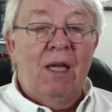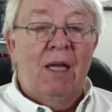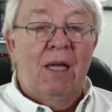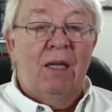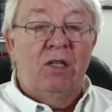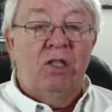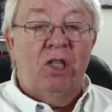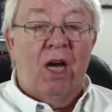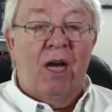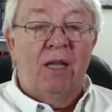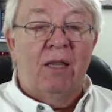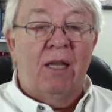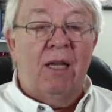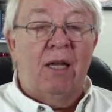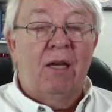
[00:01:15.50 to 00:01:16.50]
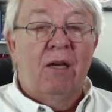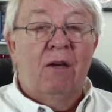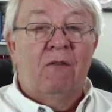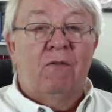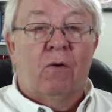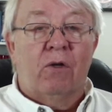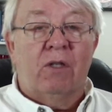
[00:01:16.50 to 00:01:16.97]
In John, the
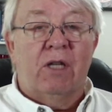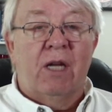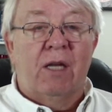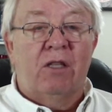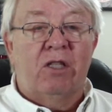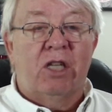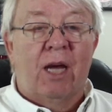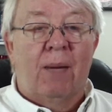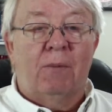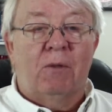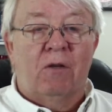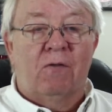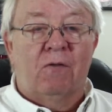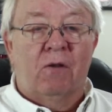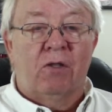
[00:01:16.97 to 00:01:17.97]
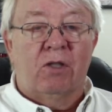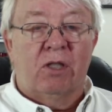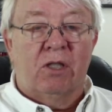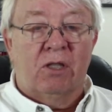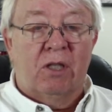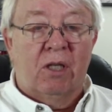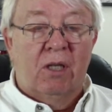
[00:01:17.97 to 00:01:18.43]
14th chapter,
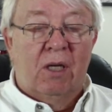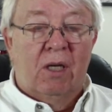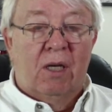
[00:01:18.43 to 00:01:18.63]
verses